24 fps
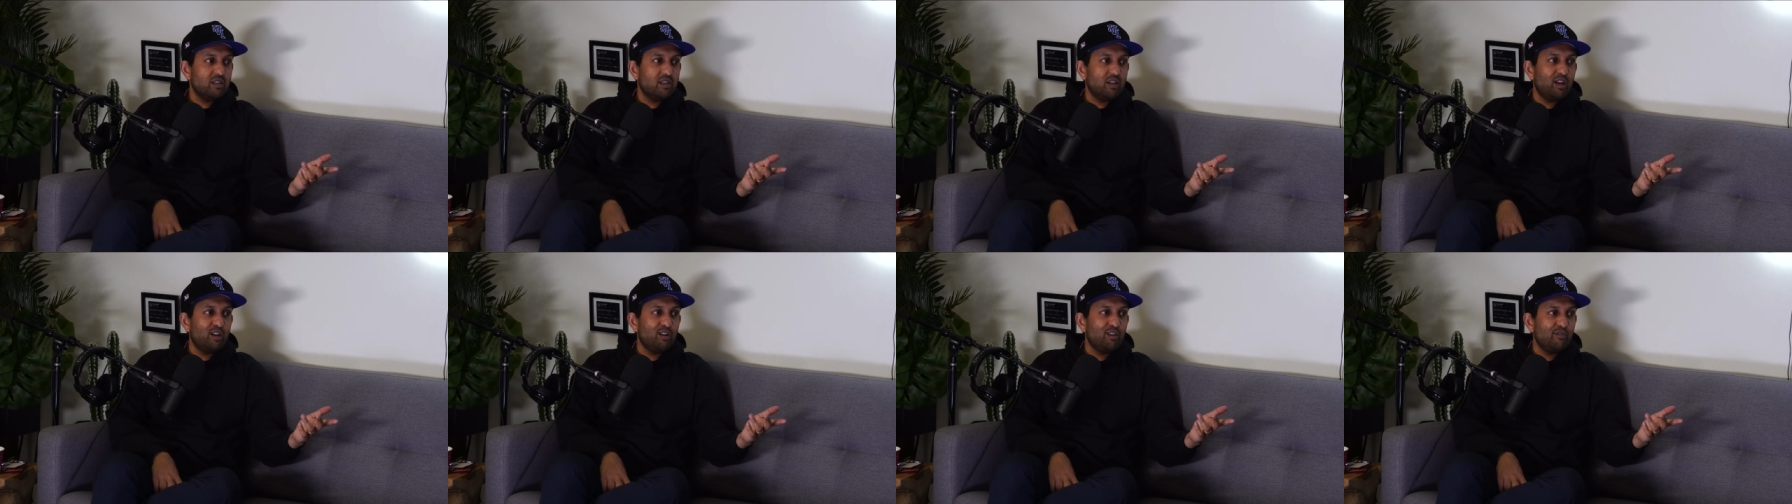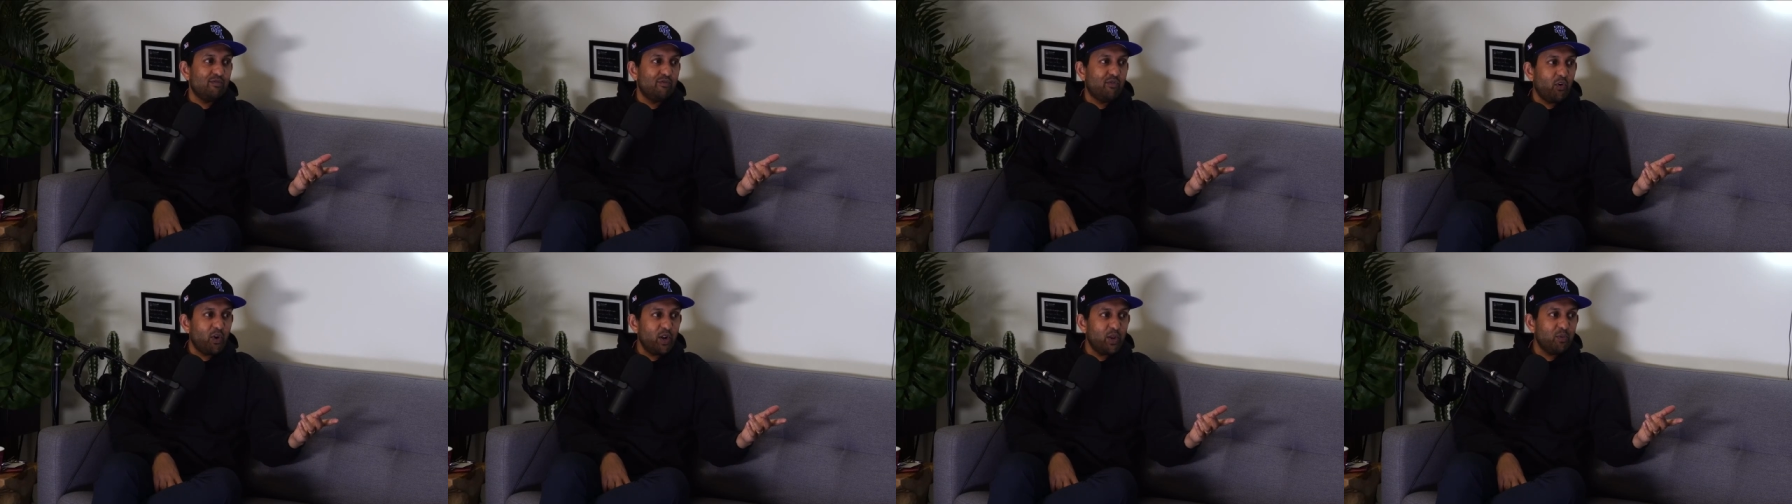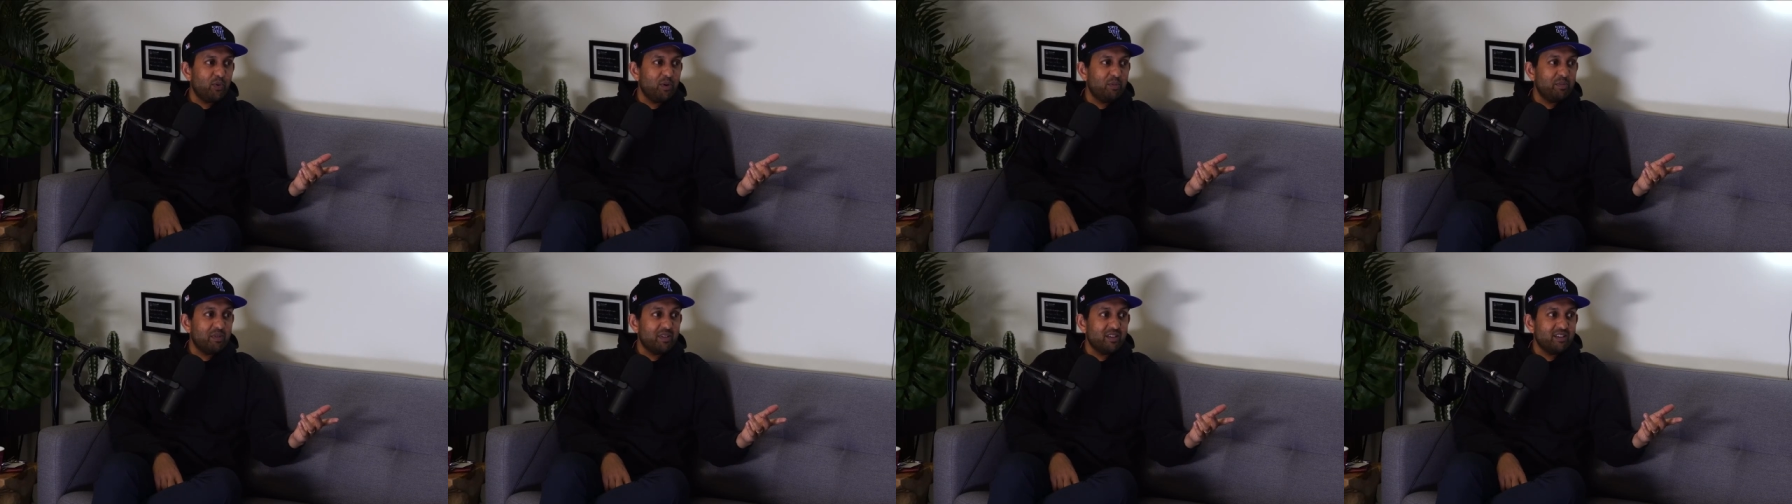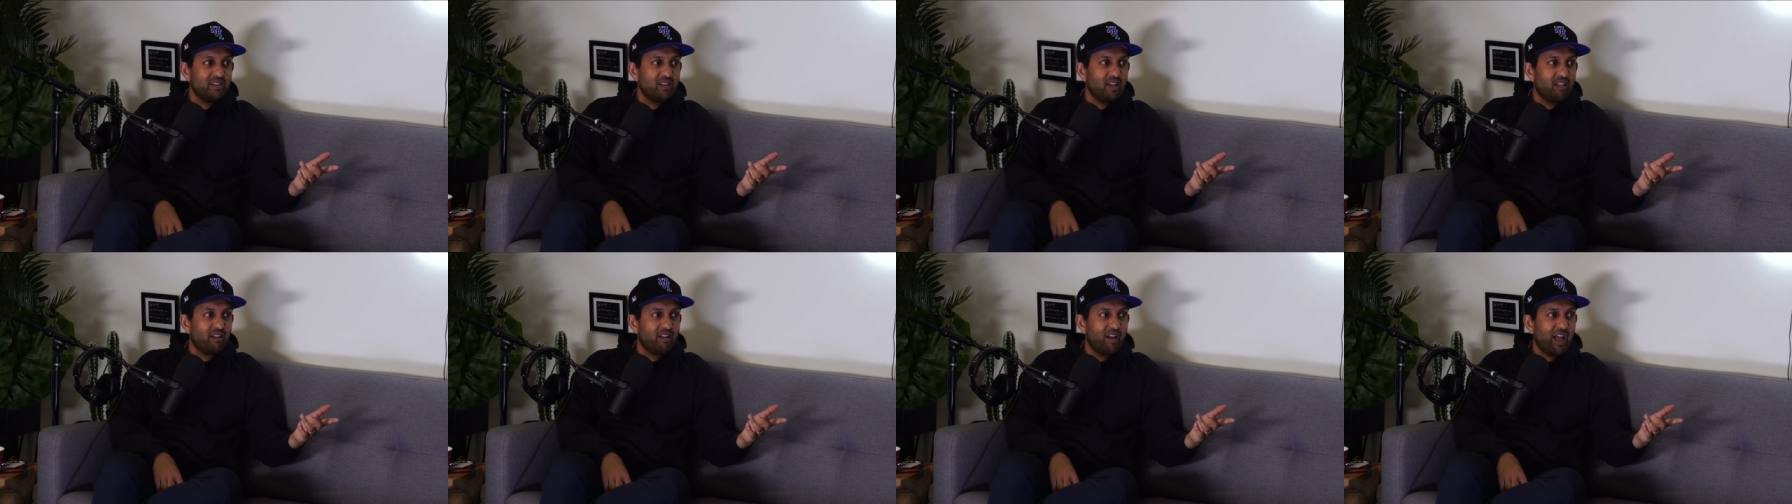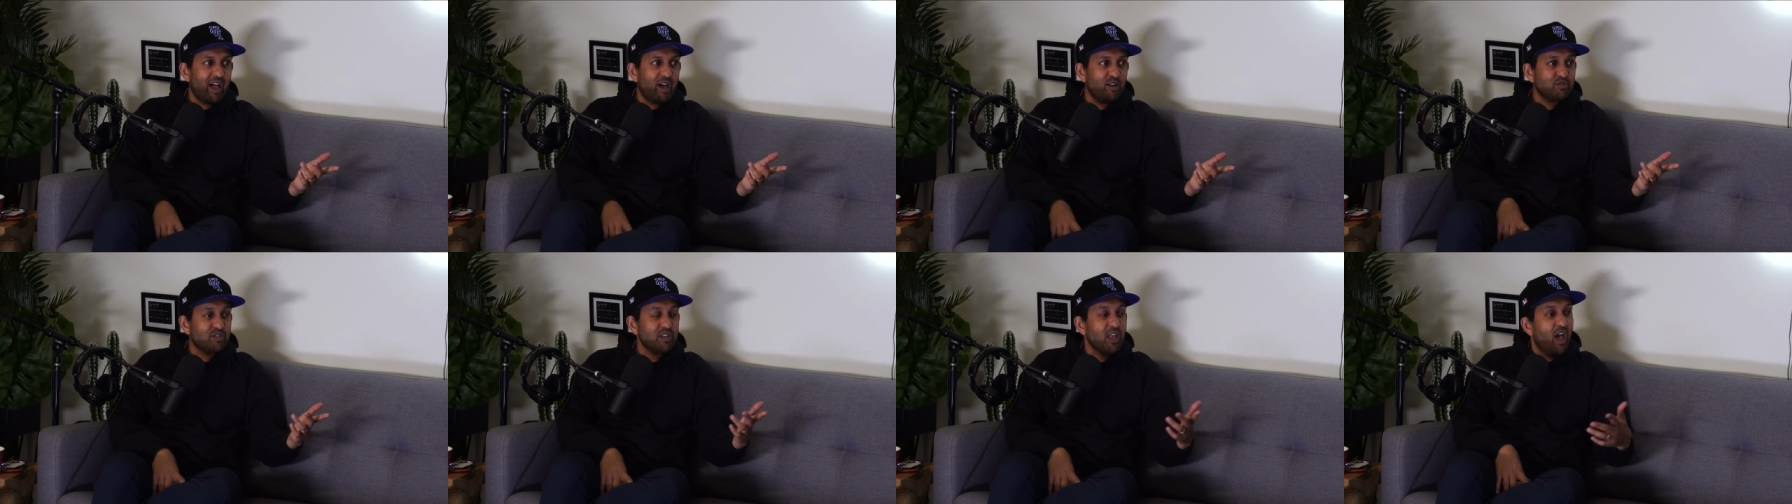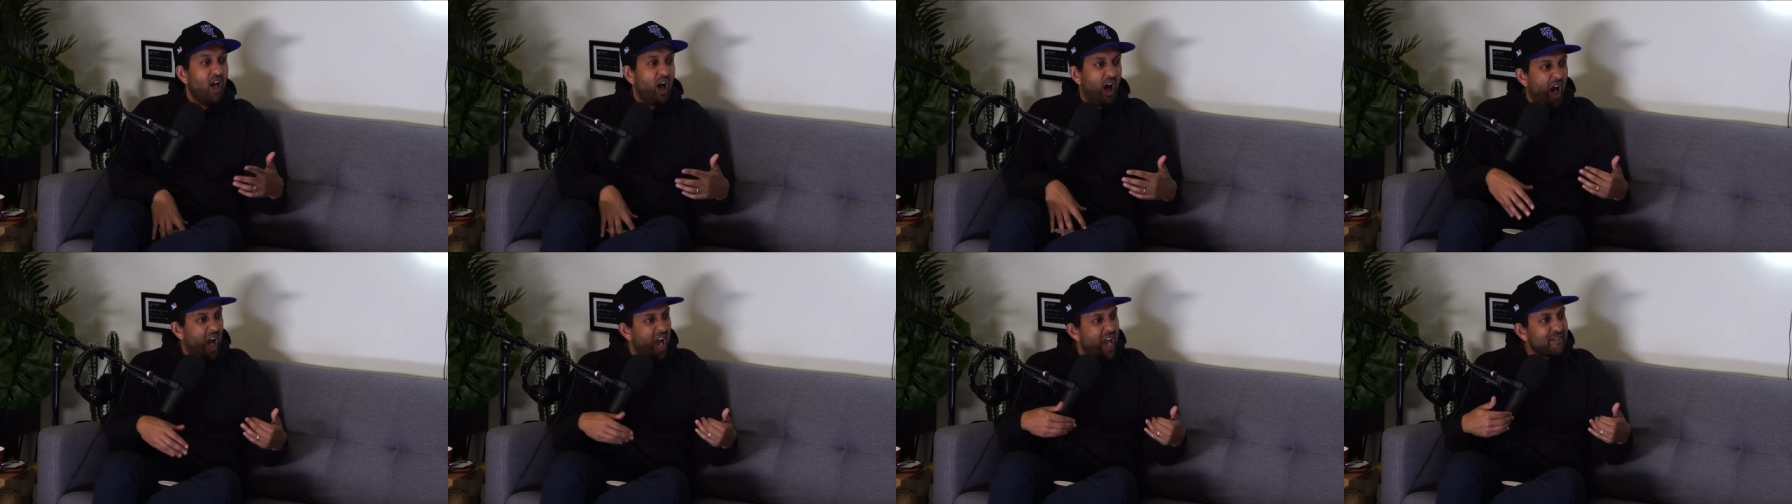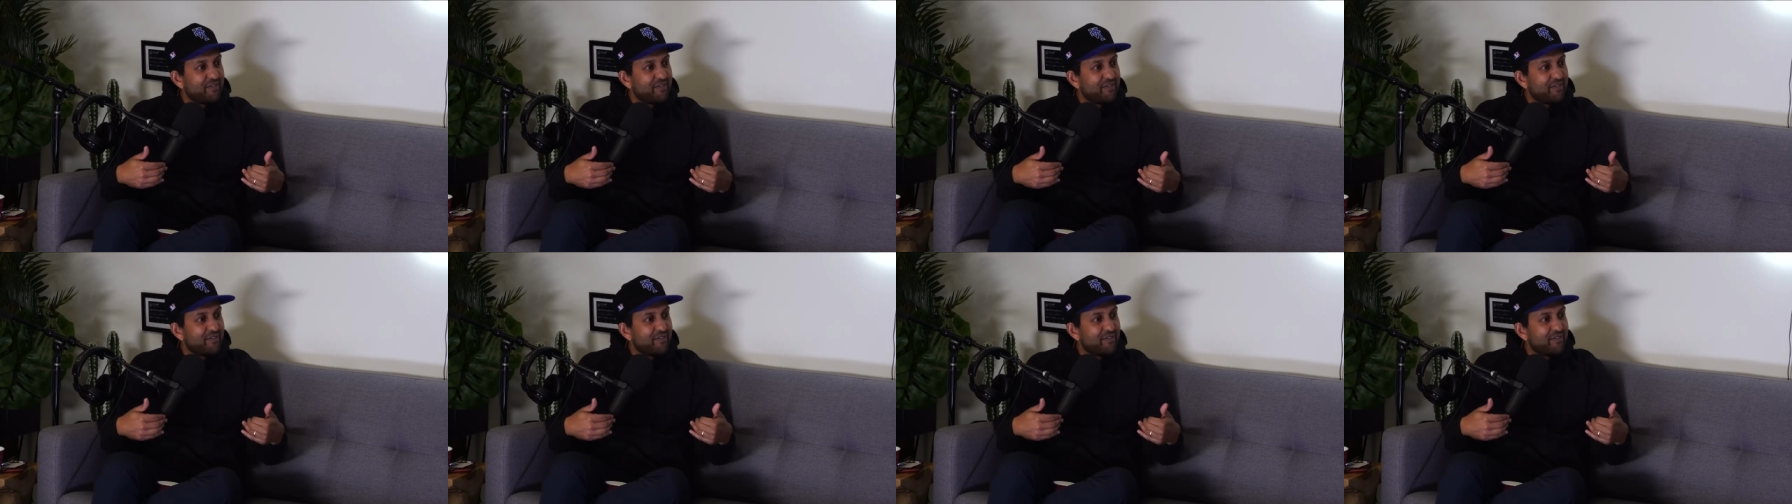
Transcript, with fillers: 141 million dollar yeah. house. I